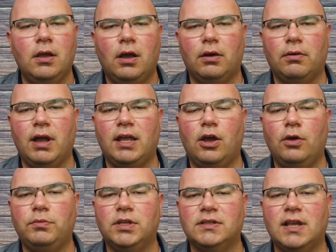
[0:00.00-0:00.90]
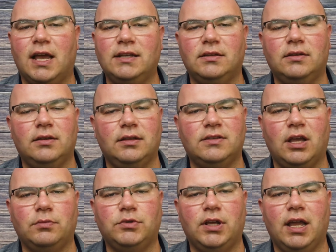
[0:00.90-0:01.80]
All right, I hope this
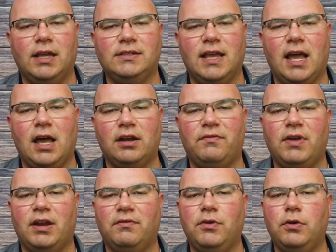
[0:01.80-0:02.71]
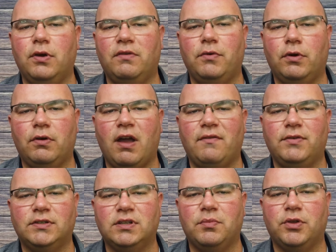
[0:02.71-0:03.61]
helped you guys out. I've had a few
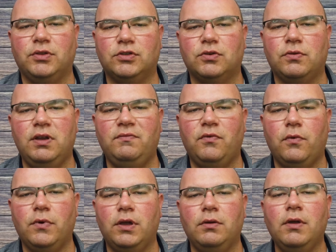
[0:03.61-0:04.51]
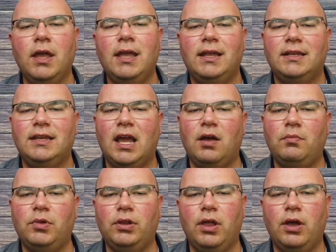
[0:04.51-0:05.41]
infographics up on the screen for you.
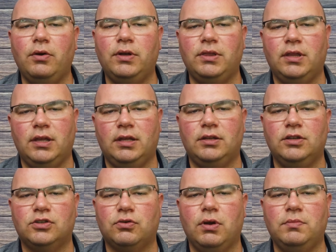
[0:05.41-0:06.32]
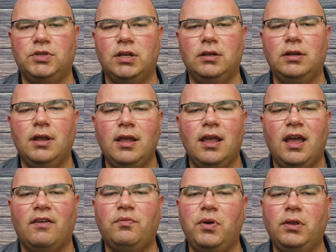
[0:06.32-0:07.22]
Down below in the description,
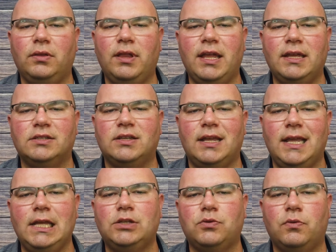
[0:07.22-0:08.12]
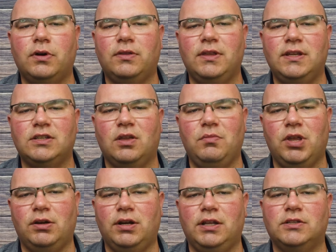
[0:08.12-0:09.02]
I've put links to each one of these
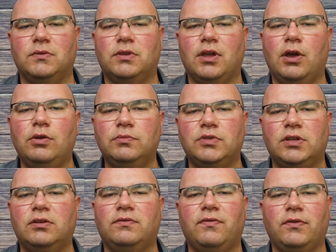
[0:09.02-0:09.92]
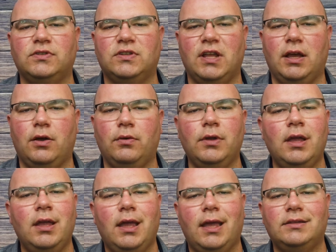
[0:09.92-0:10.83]
communities with the homes that are for sale.
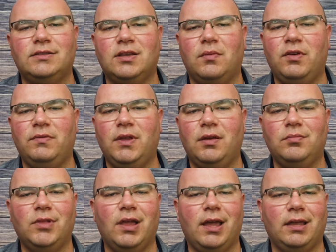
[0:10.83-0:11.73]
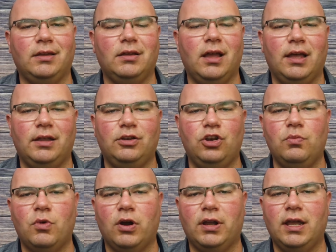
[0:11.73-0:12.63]
And some of them, like
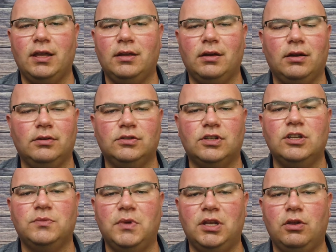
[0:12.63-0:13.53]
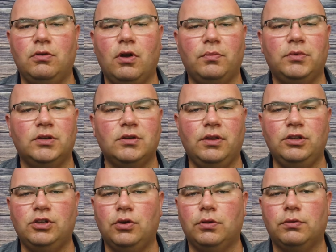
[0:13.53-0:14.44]
New Hope, there's
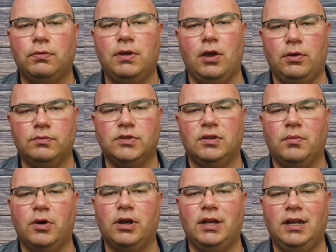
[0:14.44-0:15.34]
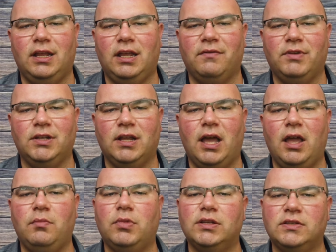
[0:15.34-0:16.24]
only 2 or 3 homes on the market at any given
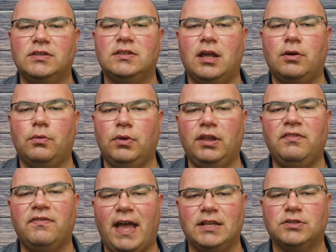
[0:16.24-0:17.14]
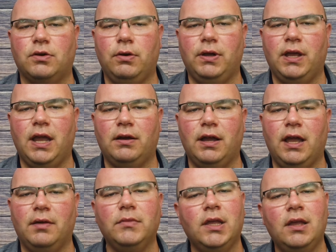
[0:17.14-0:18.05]
time because it's not a really fast-growing
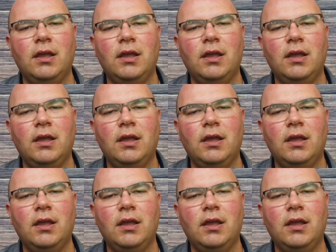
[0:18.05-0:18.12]
area.